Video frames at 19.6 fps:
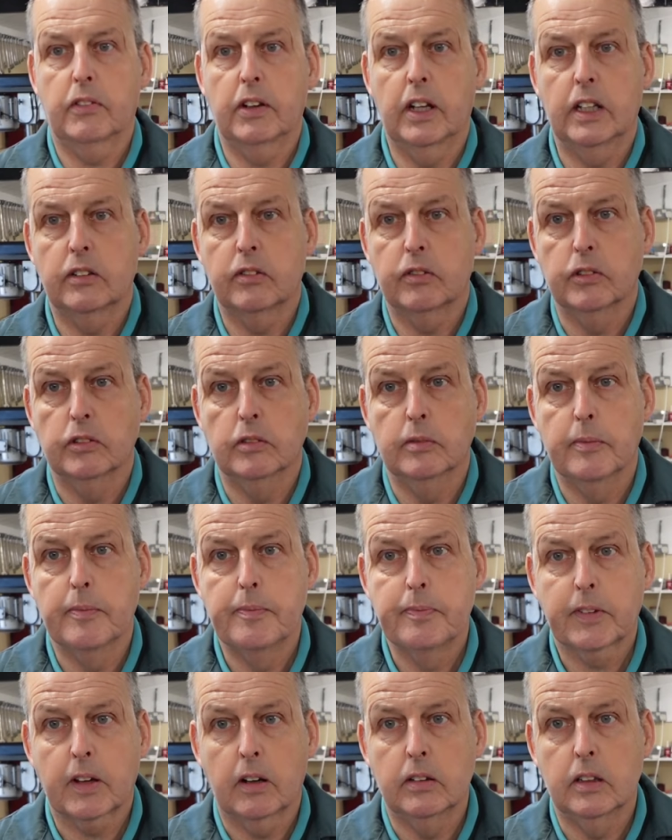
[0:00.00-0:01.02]
thread form
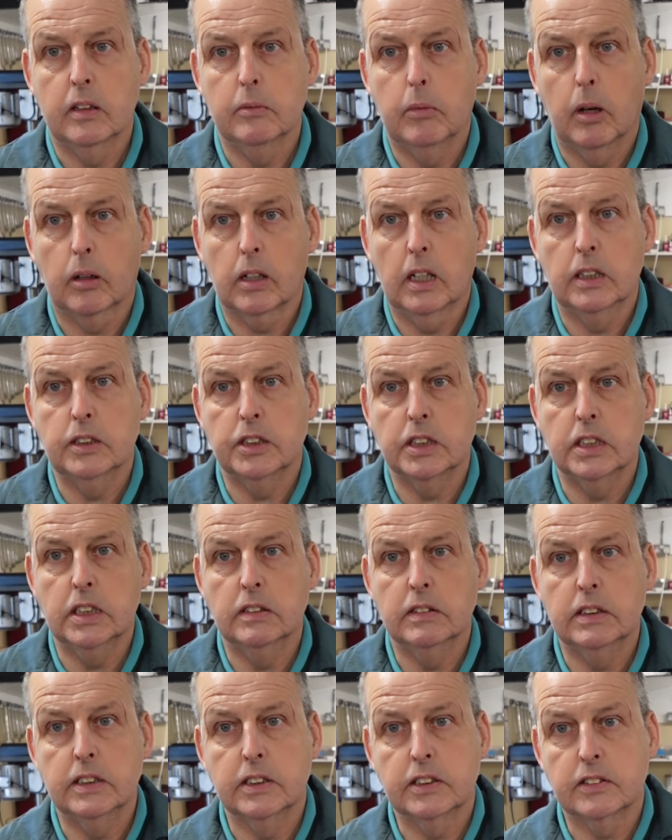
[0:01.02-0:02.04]
on the model
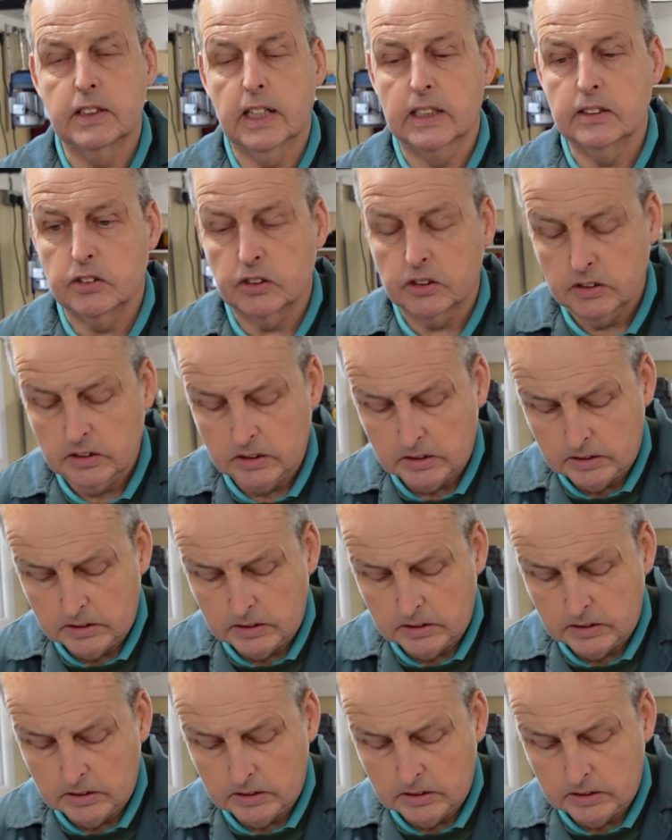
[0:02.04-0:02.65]
engineering threads.